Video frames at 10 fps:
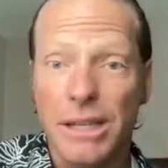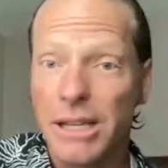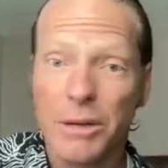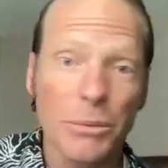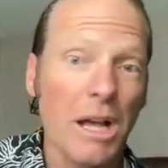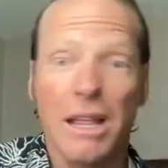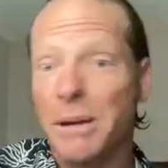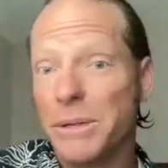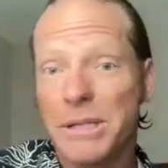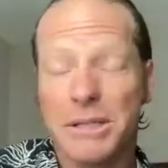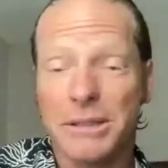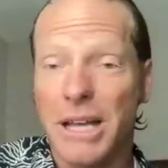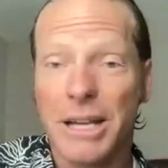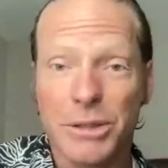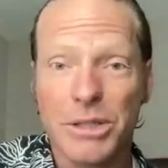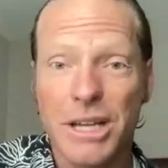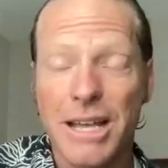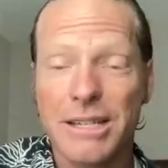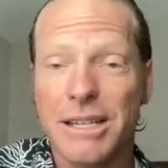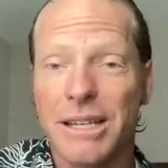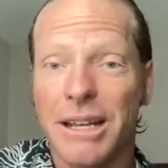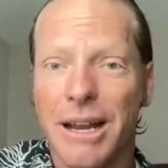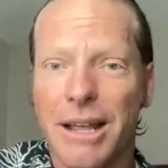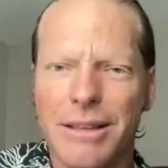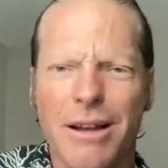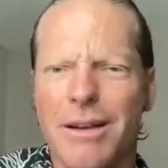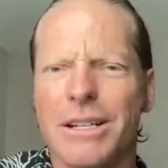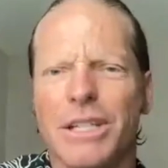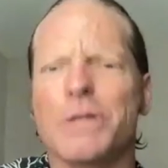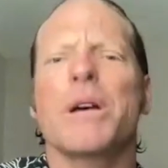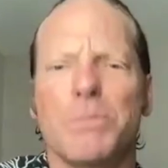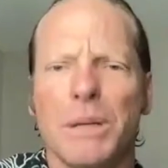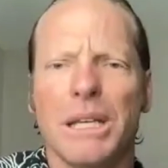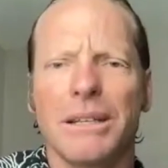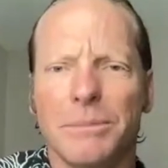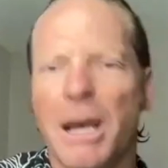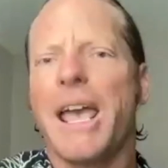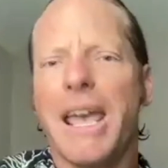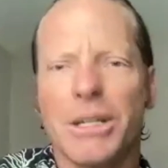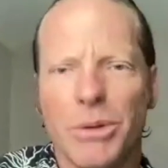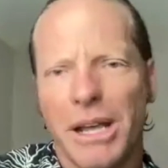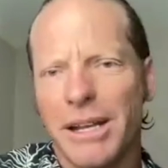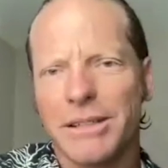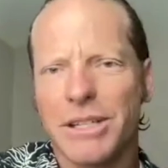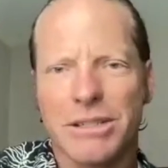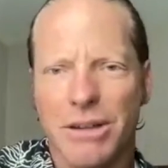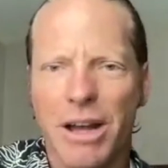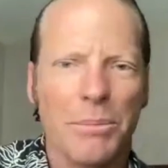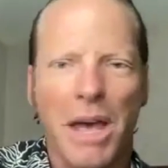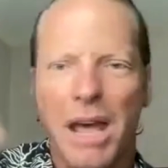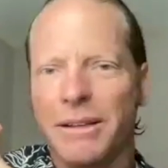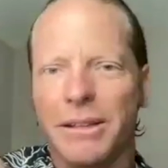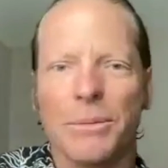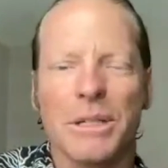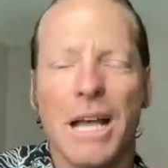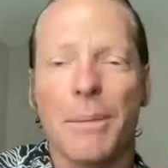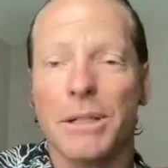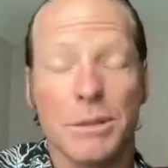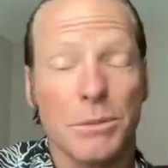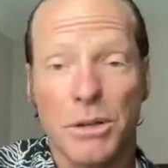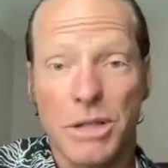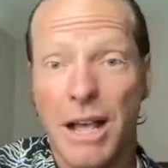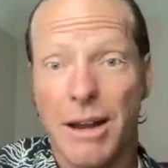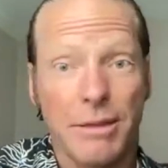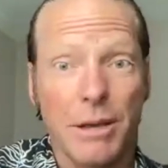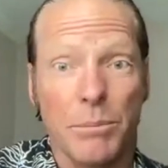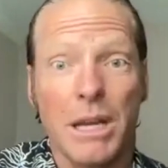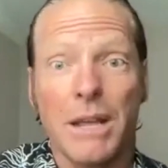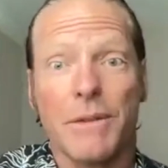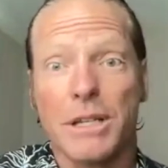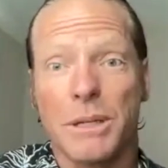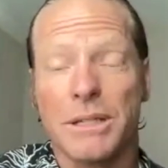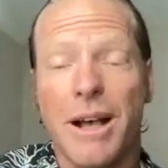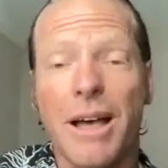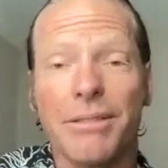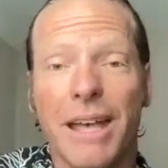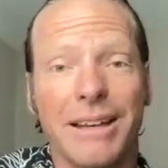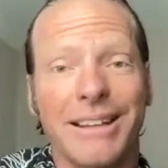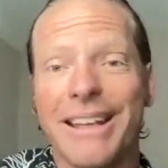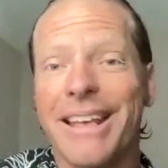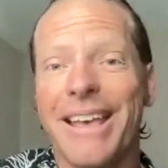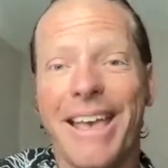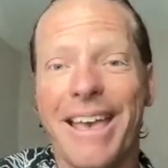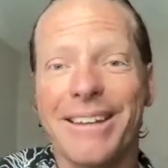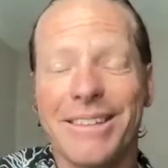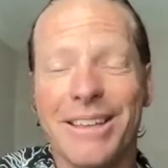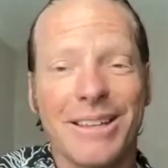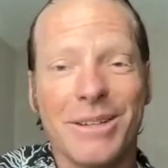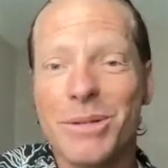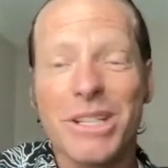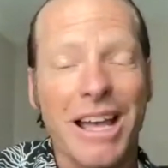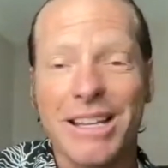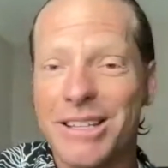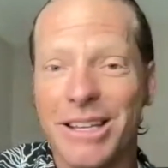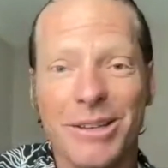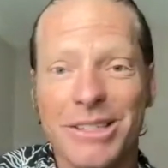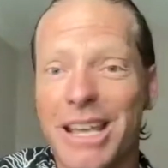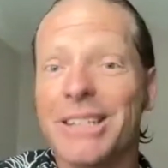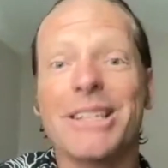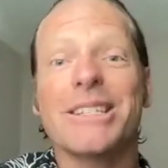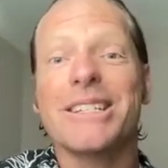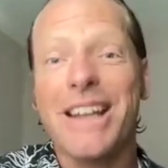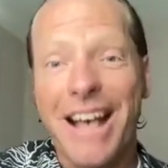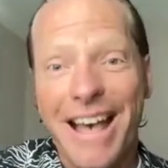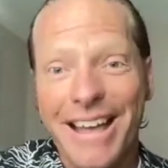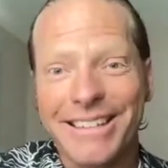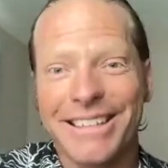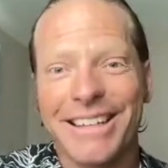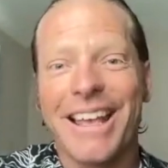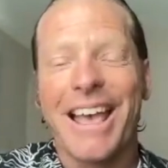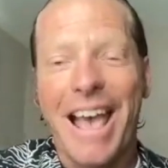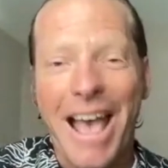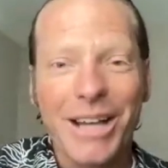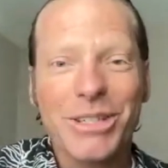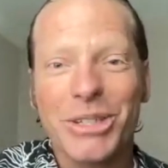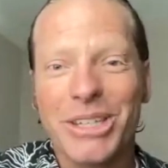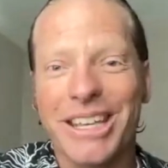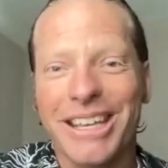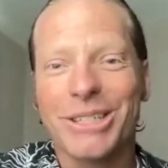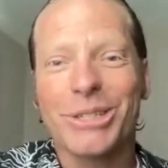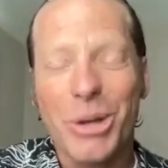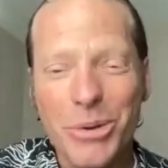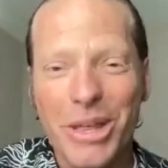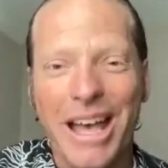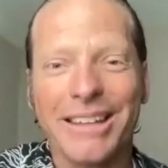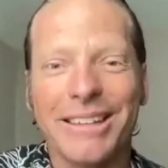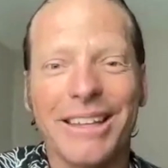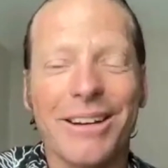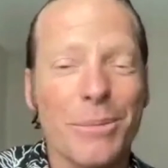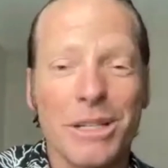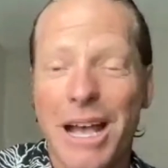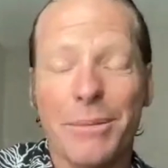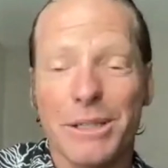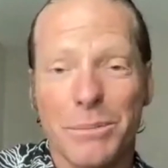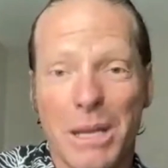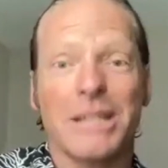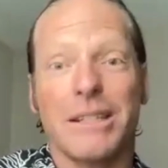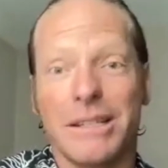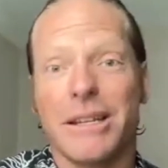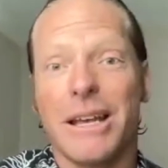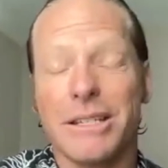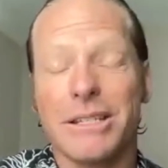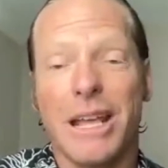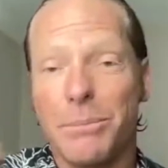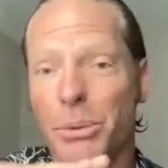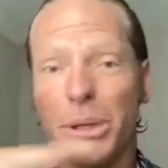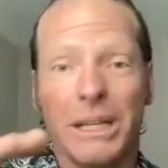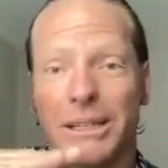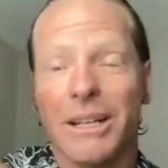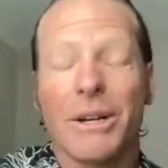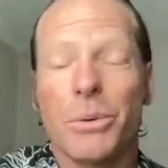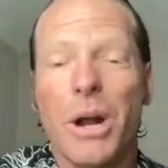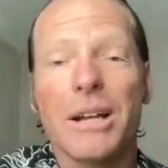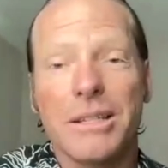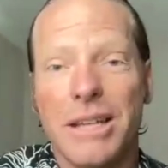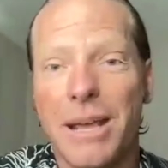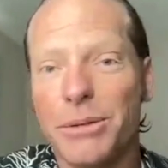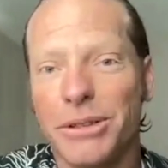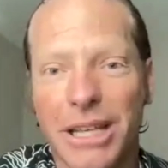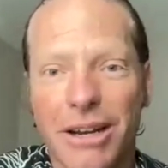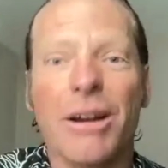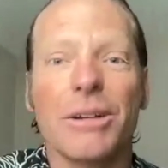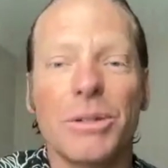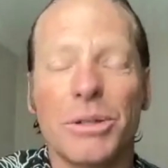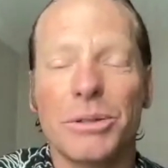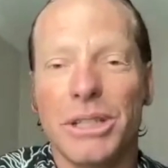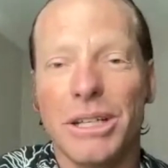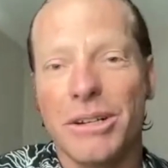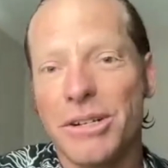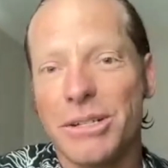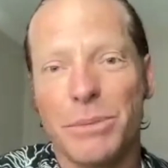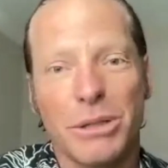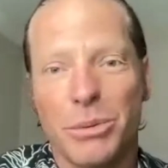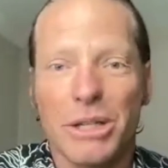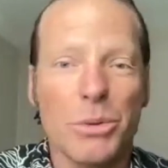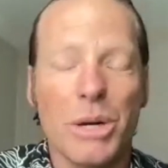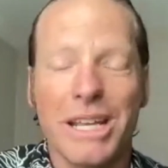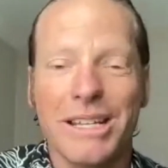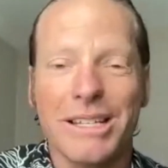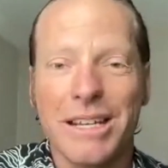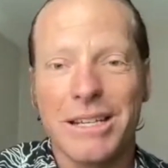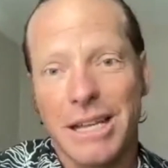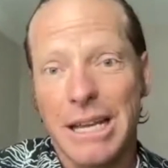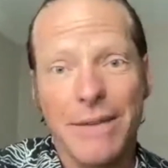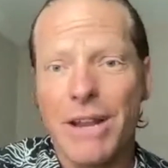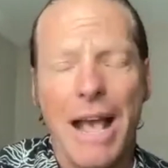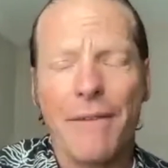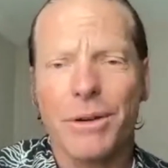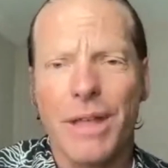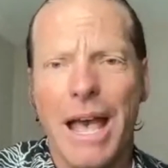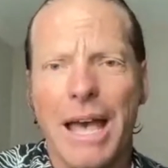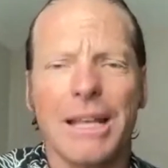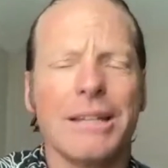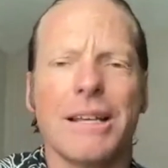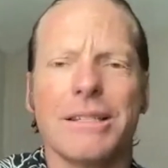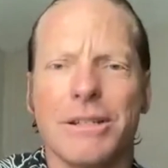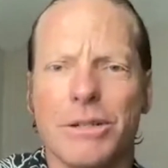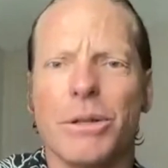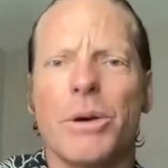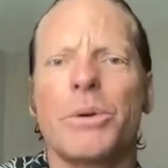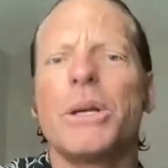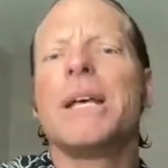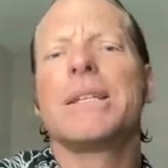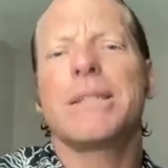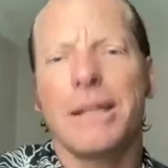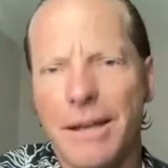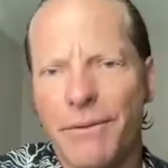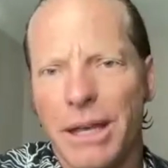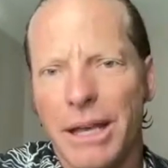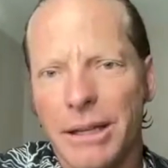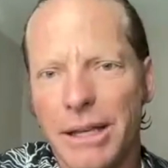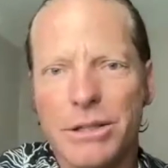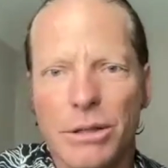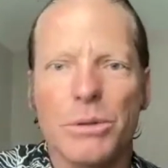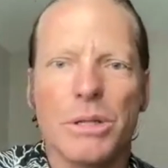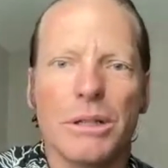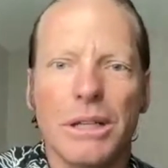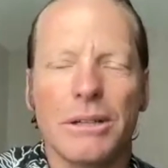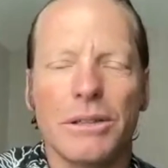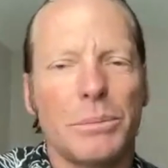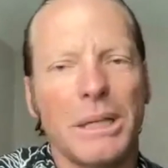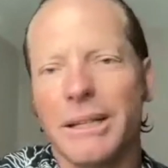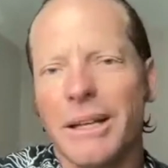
eating well i was still exercising and i thought oh it just must be my age right it just automatically your metabolism goes down i think many of us been taught that and the new science like you say does not actually show that that our metabolism basically does stay pretty rock stable in our adult years between 20 and 60 and even after that it doesn't slow significantly it slows a little but